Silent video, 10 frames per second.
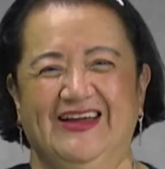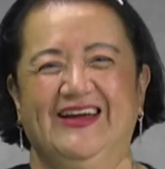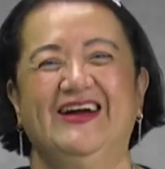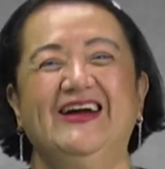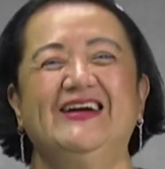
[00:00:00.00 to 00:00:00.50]

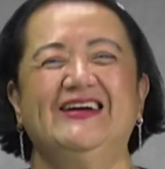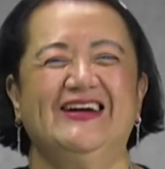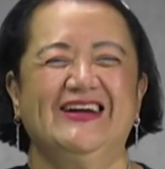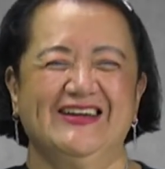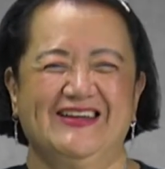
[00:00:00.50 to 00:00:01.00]

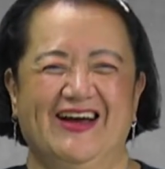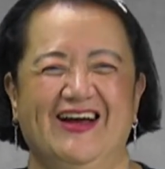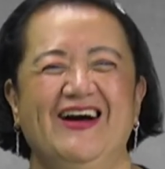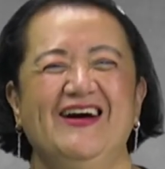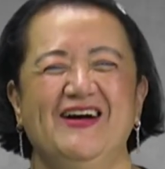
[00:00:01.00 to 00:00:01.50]
Yeah,
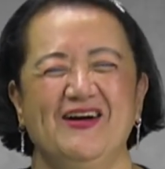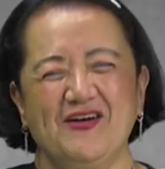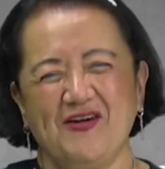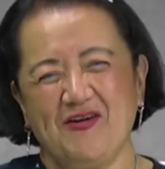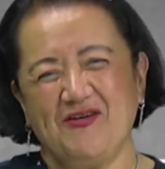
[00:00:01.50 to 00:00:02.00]
welcome to the
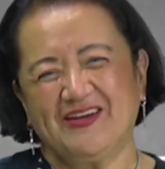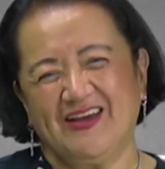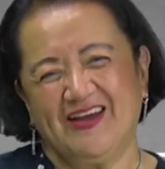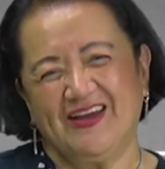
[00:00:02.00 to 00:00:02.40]
program again,